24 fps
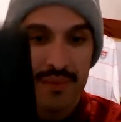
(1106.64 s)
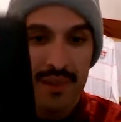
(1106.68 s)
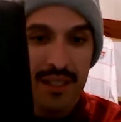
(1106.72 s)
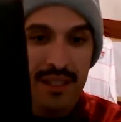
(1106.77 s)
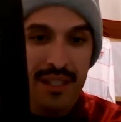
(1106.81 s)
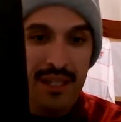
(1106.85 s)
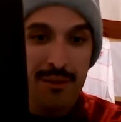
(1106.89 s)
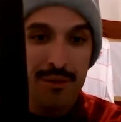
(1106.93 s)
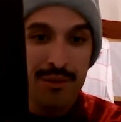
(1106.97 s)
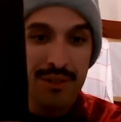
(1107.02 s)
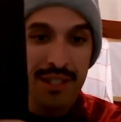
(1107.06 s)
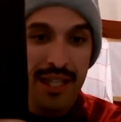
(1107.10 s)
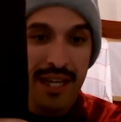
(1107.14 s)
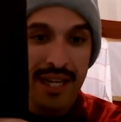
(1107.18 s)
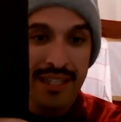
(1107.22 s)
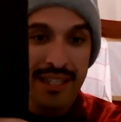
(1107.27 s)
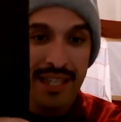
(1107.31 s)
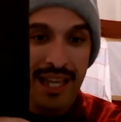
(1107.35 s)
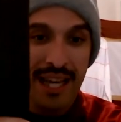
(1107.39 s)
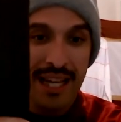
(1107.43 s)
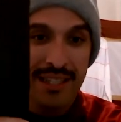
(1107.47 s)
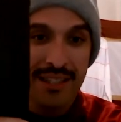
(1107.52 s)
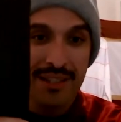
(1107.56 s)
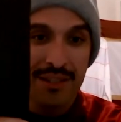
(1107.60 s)
It was like
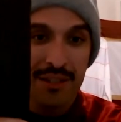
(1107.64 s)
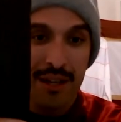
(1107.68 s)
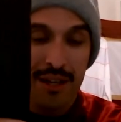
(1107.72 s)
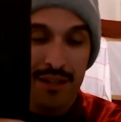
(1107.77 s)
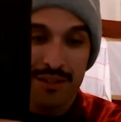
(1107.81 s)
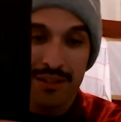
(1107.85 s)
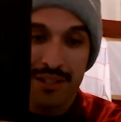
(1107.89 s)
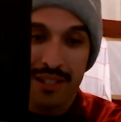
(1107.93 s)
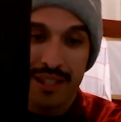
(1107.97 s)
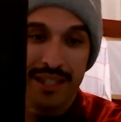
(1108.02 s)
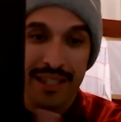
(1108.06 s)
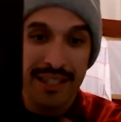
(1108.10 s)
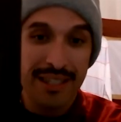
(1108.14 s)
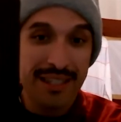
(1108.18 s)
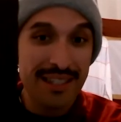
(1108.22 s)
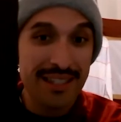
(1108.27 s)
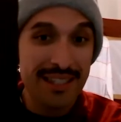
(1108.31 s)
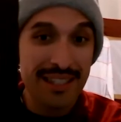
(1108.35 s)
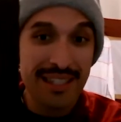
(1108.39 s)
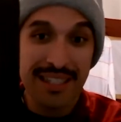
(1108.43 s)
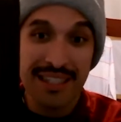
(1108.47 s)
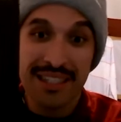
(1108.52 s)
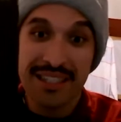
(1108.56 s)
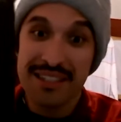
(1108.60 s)
that, so I was like,
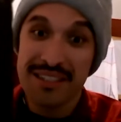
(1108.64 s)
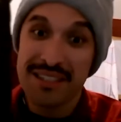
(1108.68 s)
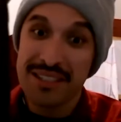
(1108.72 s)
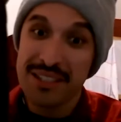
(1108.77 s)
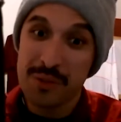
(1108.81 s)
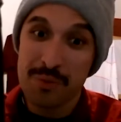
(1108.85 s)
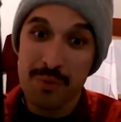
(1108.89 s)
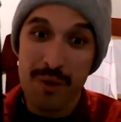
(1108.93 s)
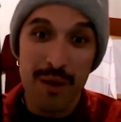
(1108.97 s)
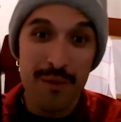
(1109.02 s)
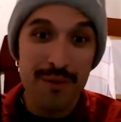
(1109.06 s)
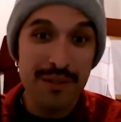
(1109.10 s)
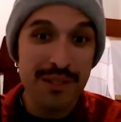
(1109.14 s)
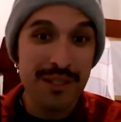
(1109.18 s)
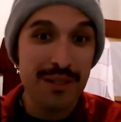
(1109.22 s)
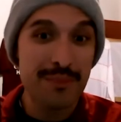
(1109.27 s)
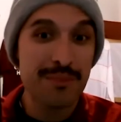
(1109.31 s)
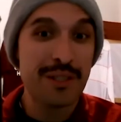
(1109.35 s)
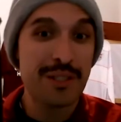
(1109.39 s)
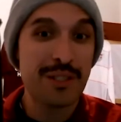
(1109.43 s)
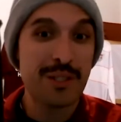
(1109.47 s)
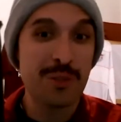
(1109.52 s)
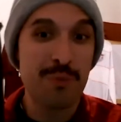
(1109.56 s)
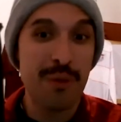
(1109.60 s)
there's probably
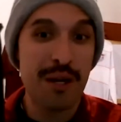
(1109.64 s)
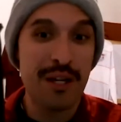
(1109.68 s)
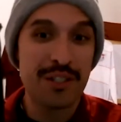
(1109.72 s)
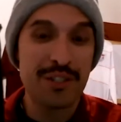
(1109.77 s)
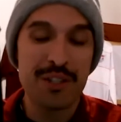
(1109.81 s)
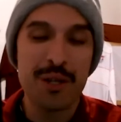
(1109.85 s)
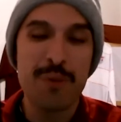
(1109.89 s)
something special.